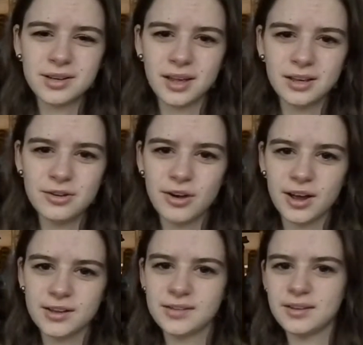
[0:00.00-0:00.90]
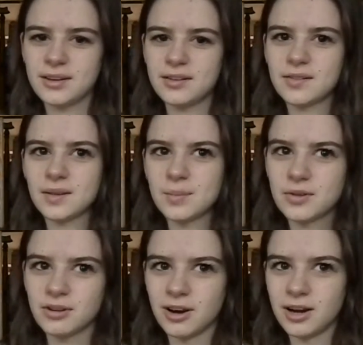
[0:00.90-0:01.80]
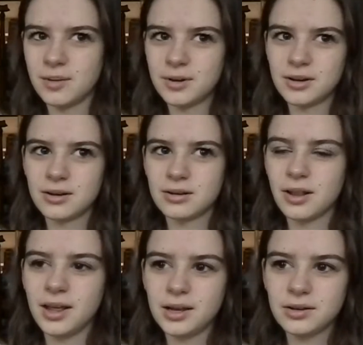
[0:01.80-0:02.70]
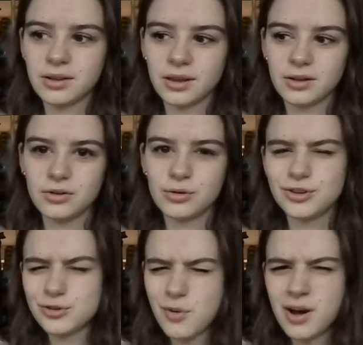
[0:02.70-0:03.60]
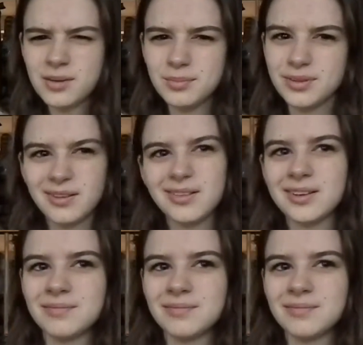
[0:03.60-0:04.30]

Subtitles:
telling you guys, like, subscribe and, like, do what you want, but,